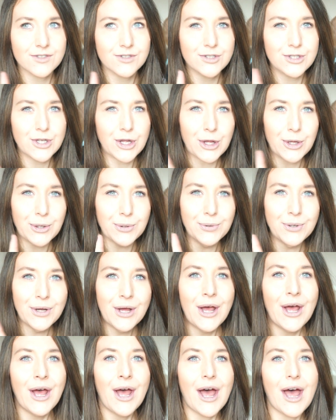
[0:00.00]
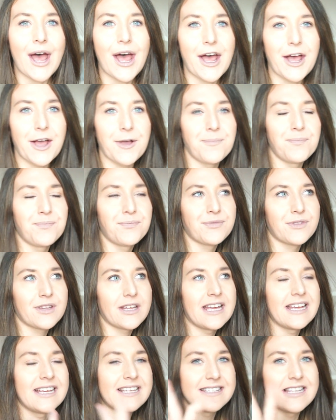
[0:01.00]
2.
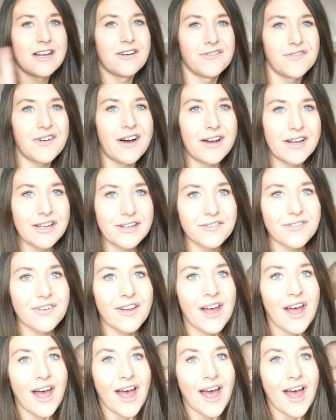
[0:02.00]
He's now 5,